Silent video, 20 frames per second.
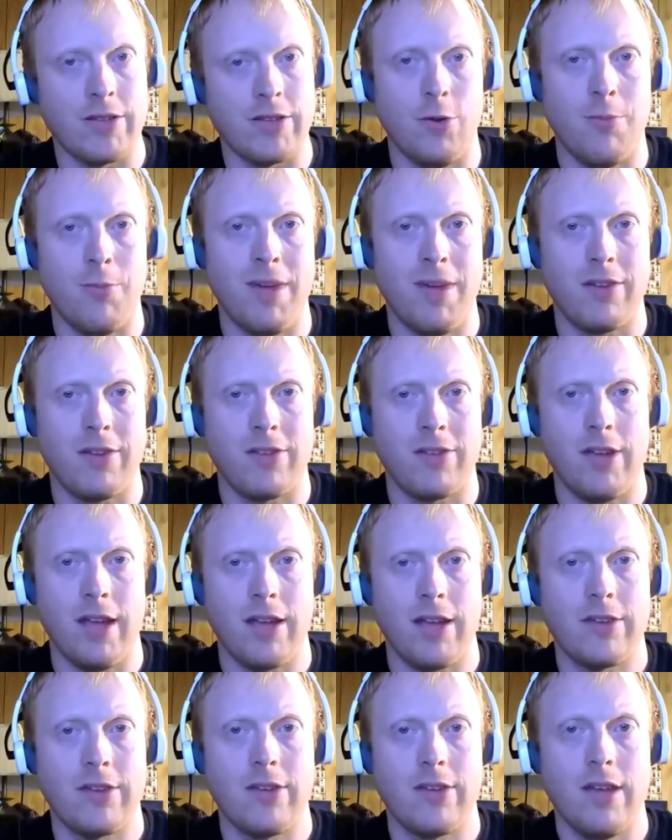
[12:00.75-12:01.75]
to
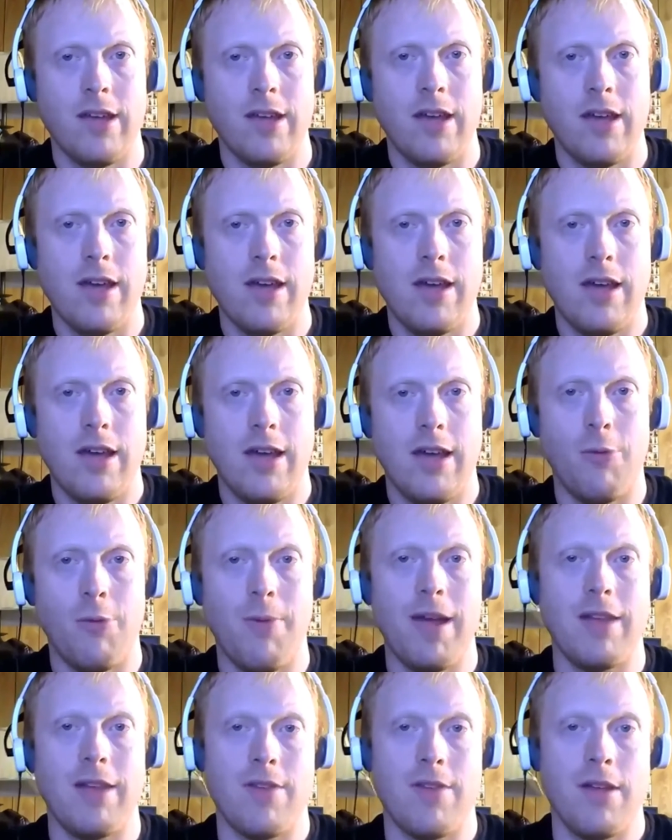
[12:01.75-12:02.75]
omega-6. And
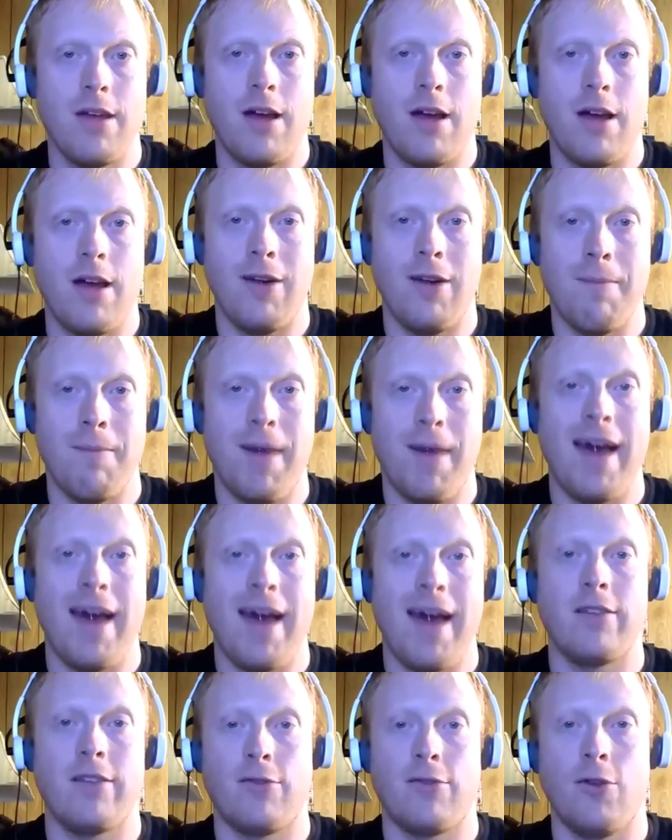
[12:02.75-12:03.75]
our
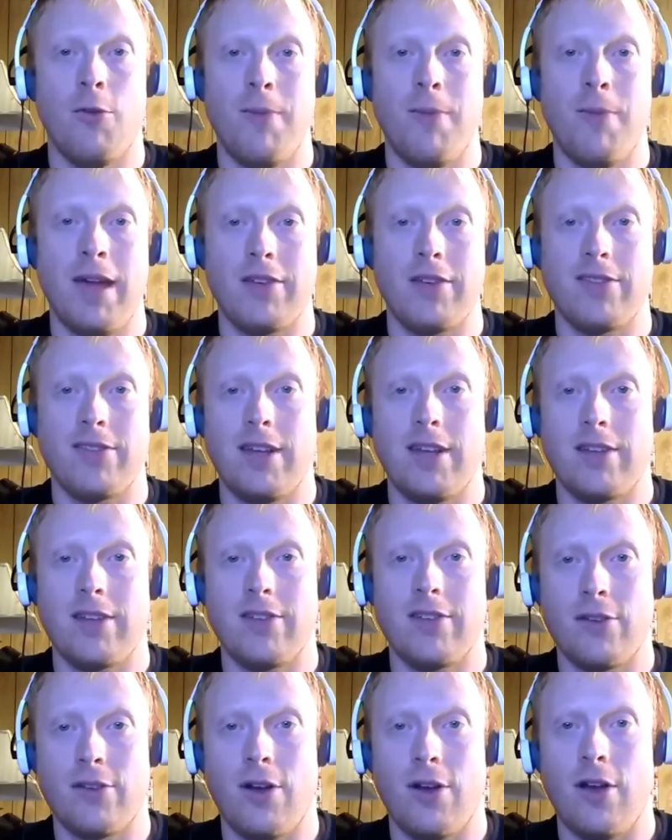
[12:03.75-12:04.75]
imbalance for
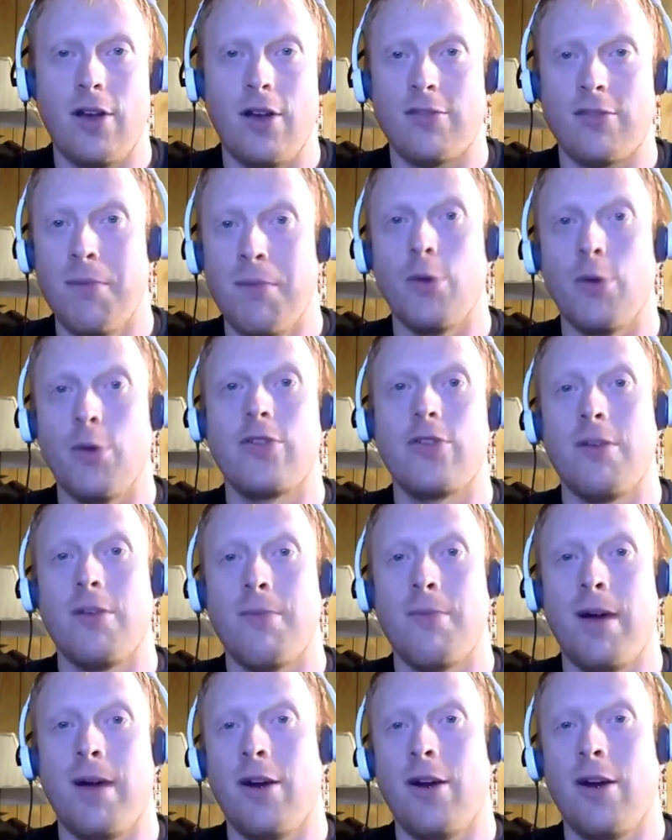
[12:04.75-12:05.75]
omega-6 is caused
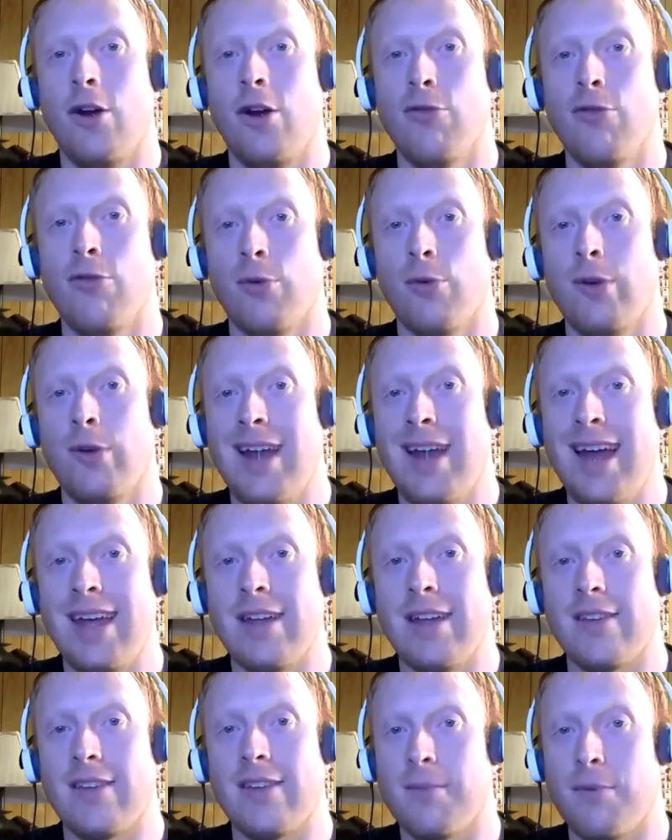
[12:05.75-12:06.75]
mostly by our
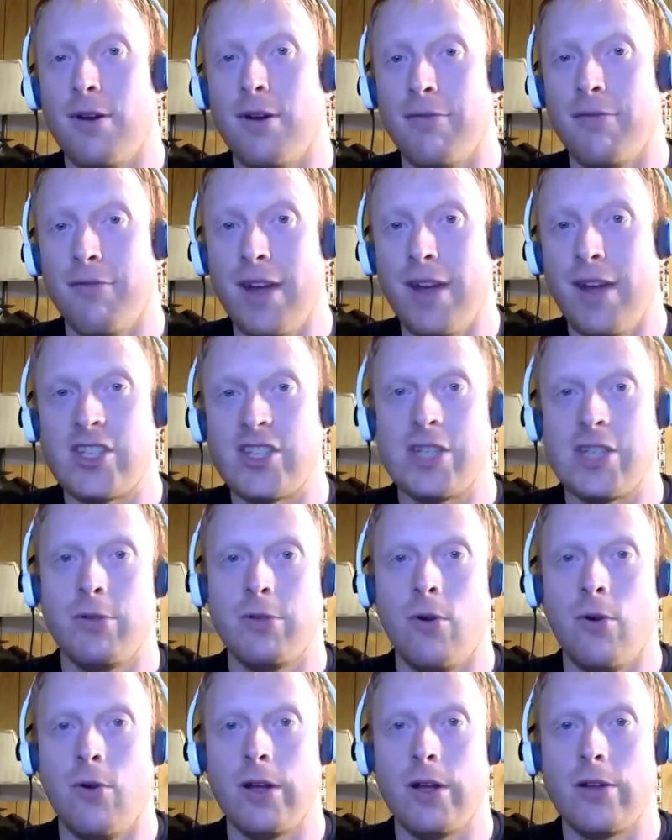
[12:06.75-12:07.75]
over-reliance upon
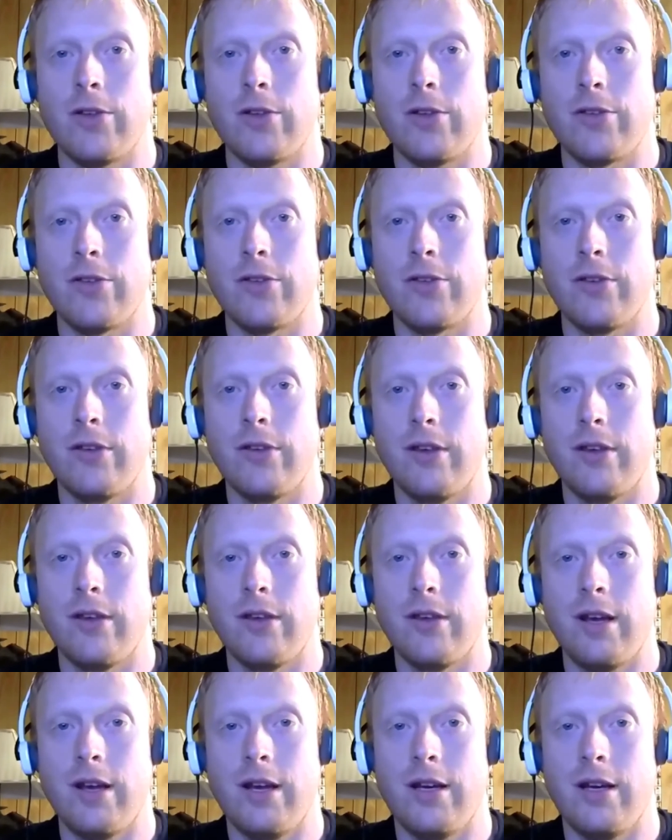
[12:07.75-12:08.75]
vegetable oils.
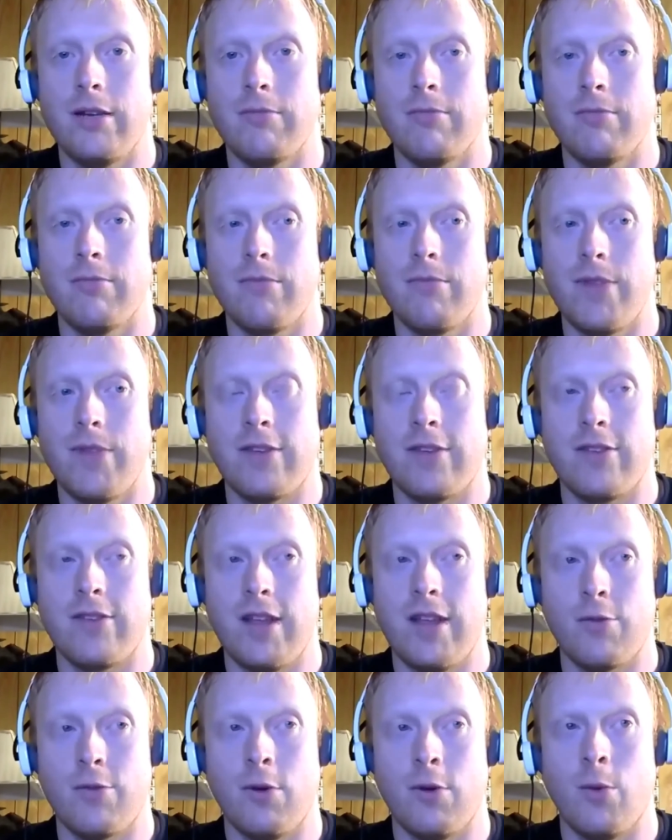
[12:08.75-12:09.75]

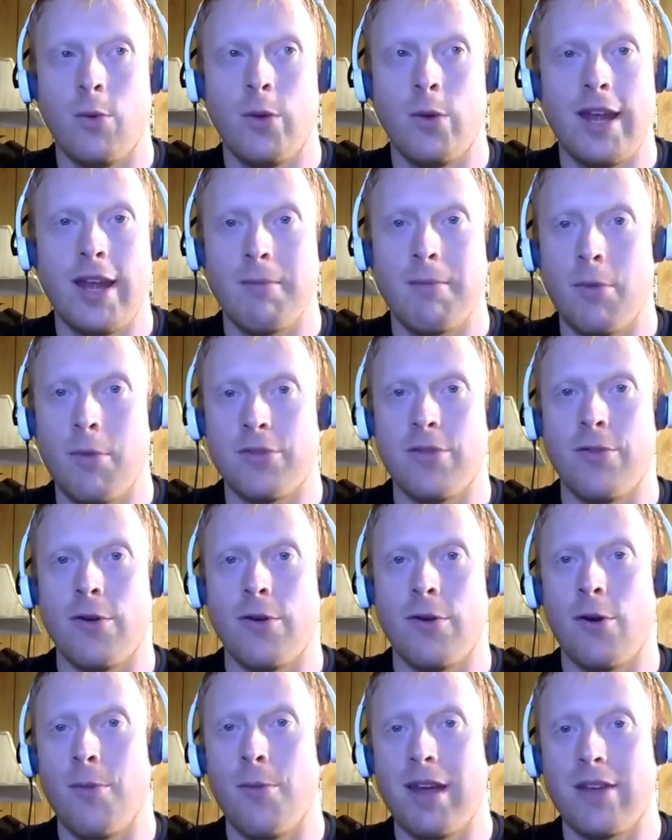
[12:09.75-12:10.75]
That's where we're getting most of
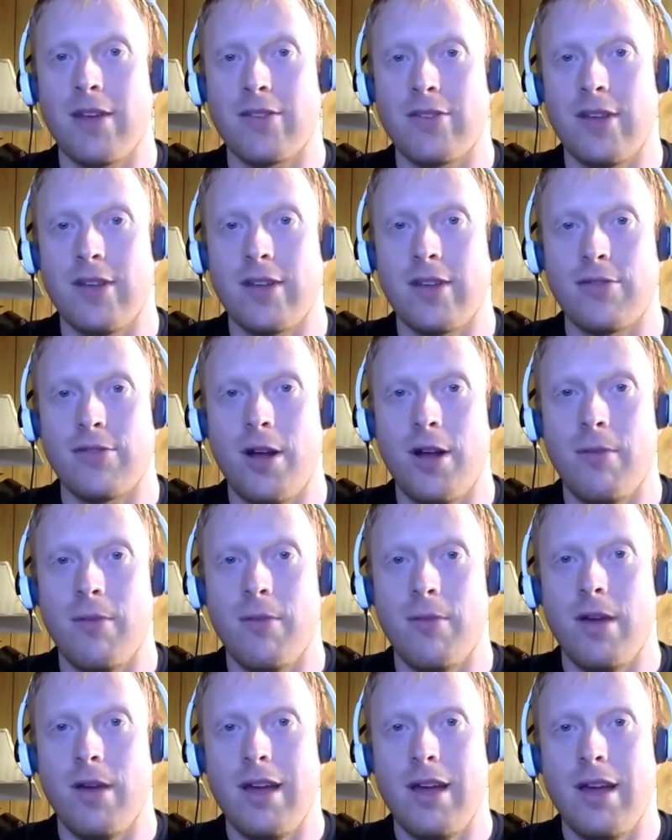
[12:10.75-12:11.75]
our omega-6
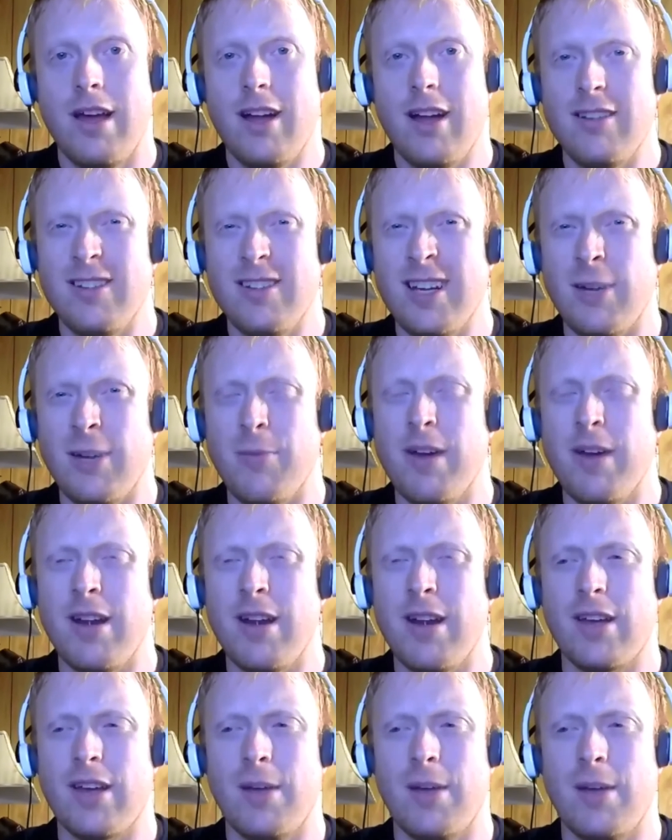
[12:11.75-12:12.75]
from. A little bit
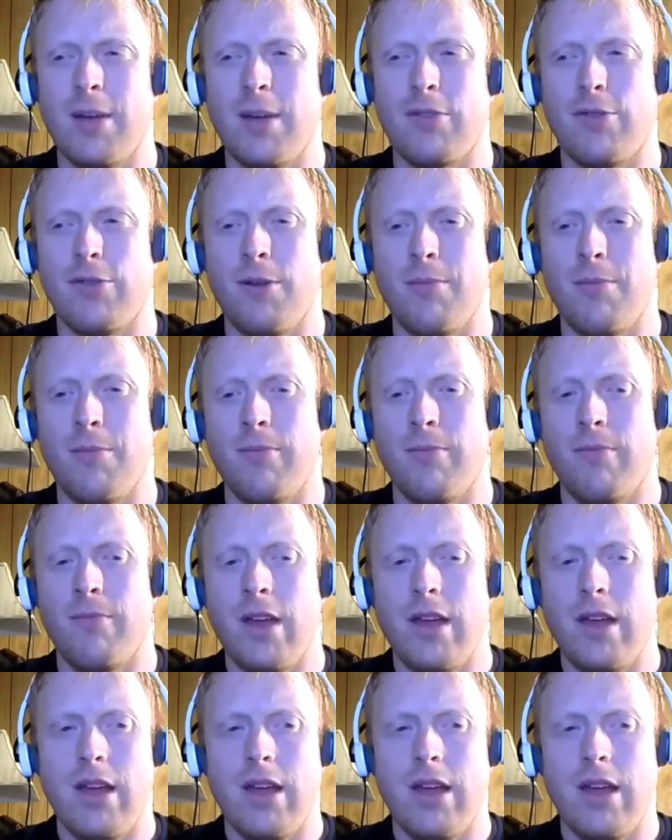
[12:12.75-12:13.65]
of it comes from